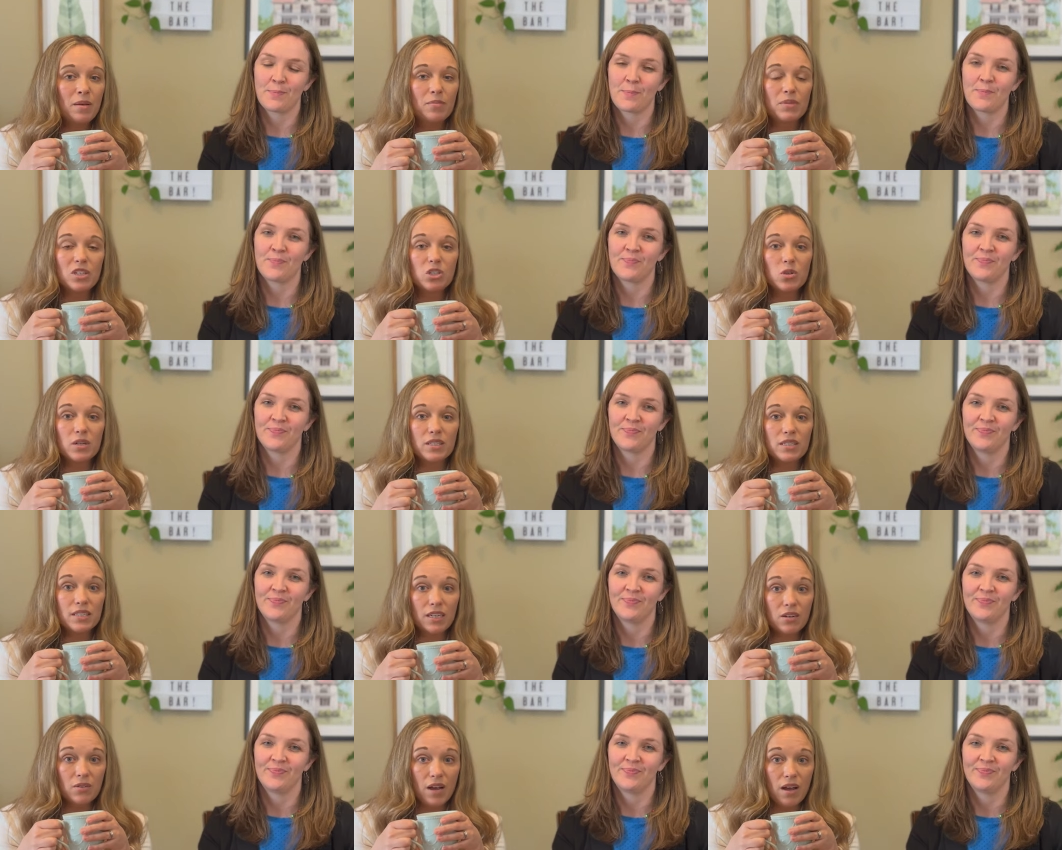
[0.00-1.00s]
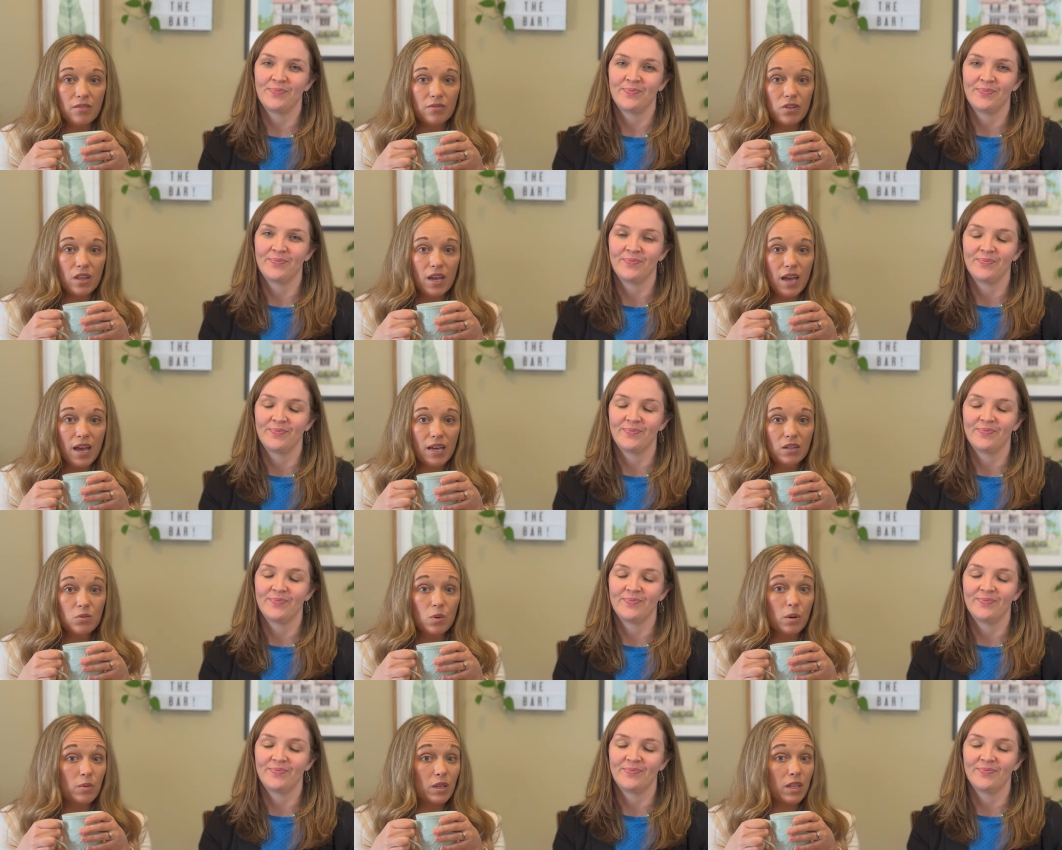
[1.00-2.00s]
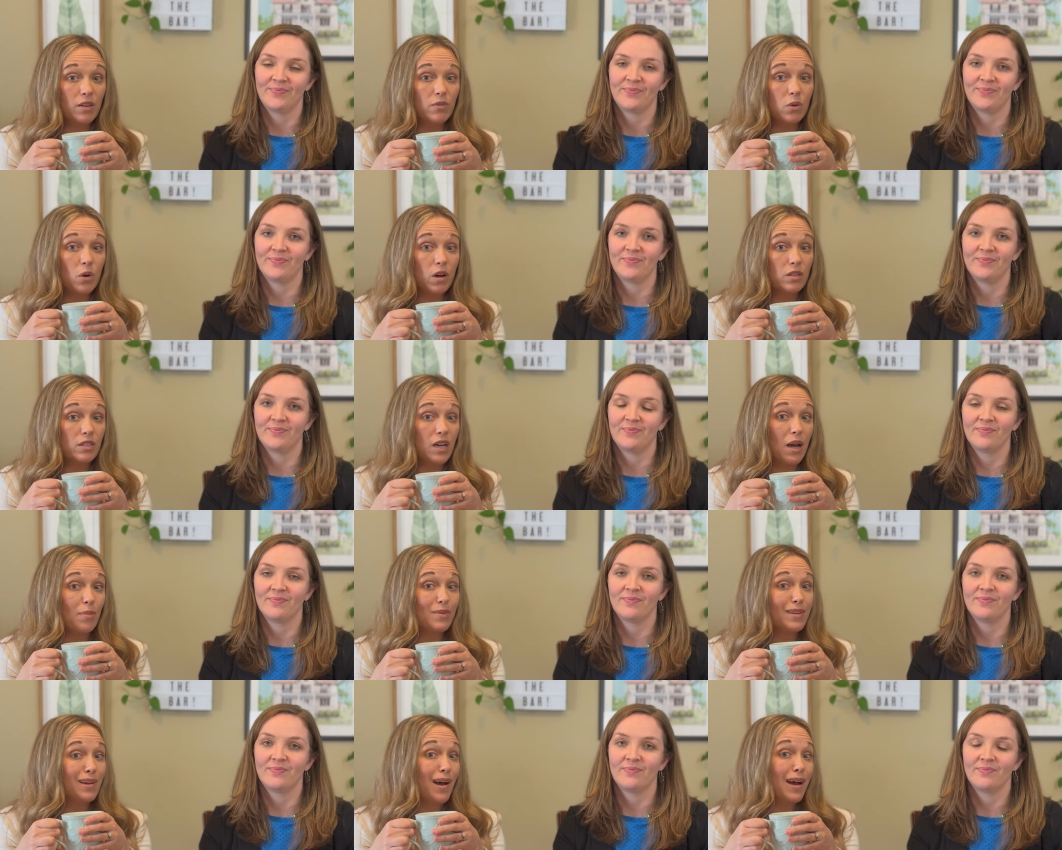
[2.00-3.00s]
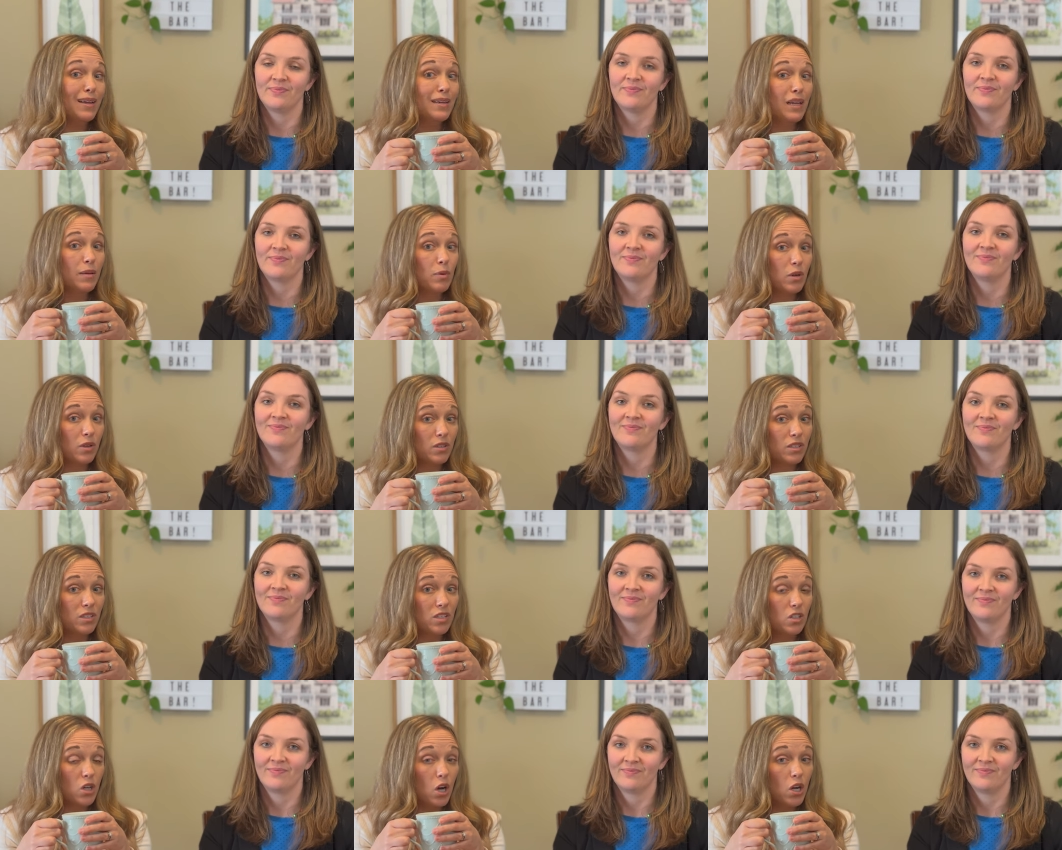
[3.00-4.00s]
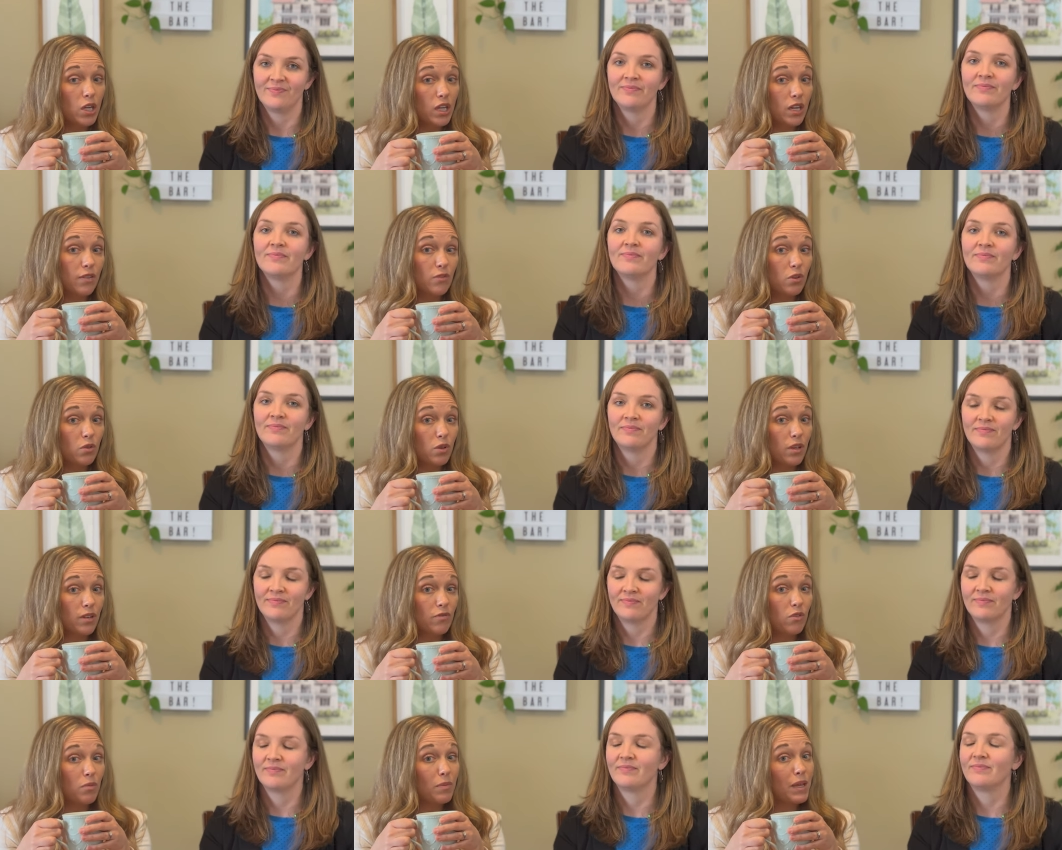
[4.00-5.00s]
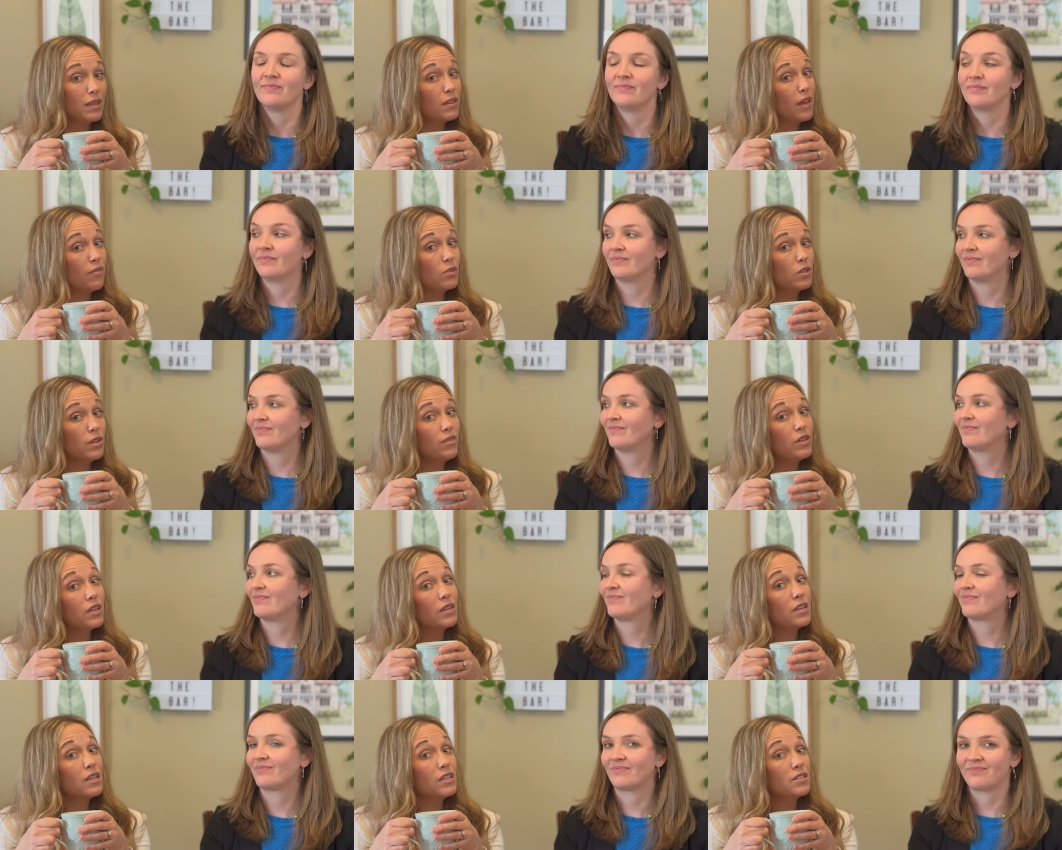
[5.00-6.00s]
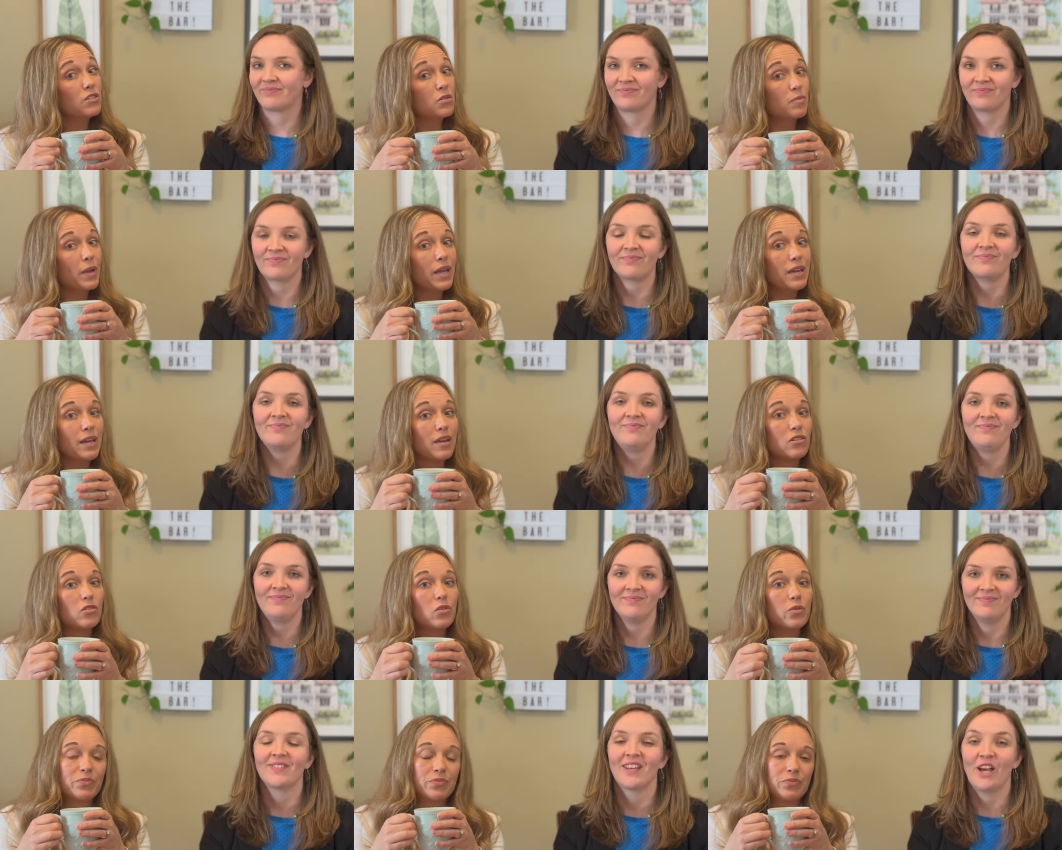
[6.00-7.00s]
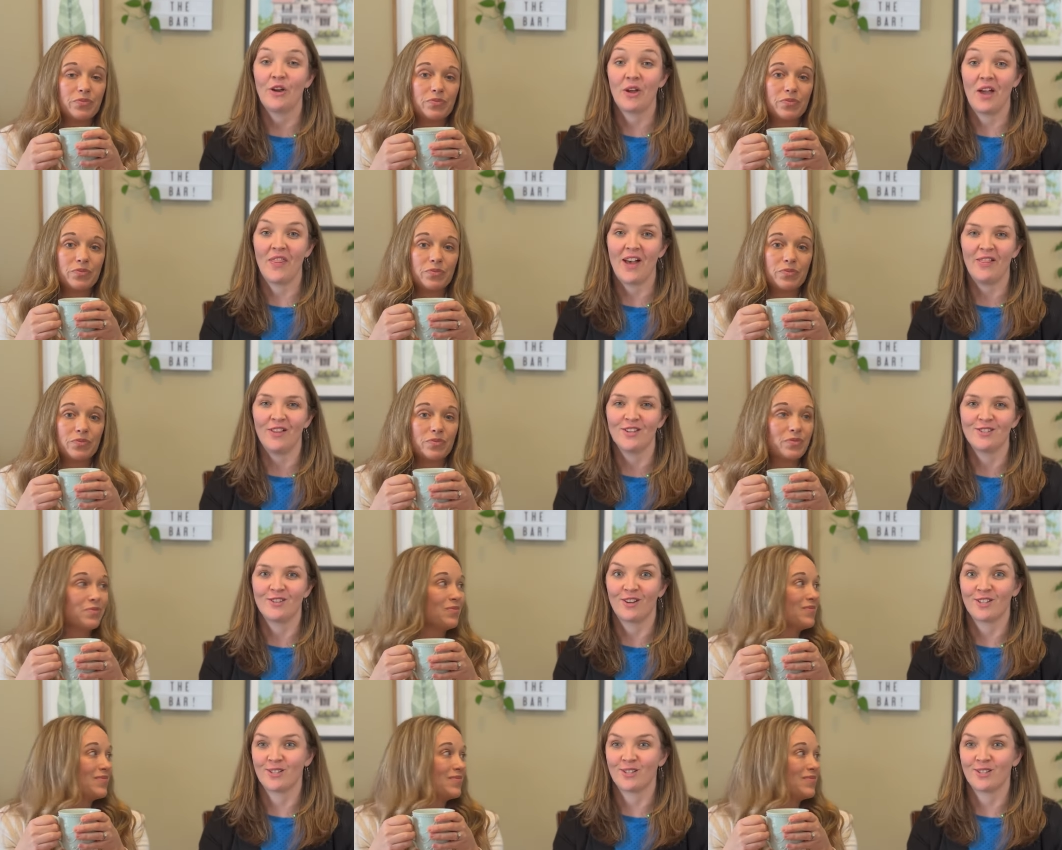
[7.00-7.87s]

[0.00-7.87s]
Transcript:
Speaker 1: Be sure to stick around for the end where we give you our top nine neighborhoods to target if you're looking for main level living in the Eastern Panhandle.
Speaker 2: Oh yeah, that list took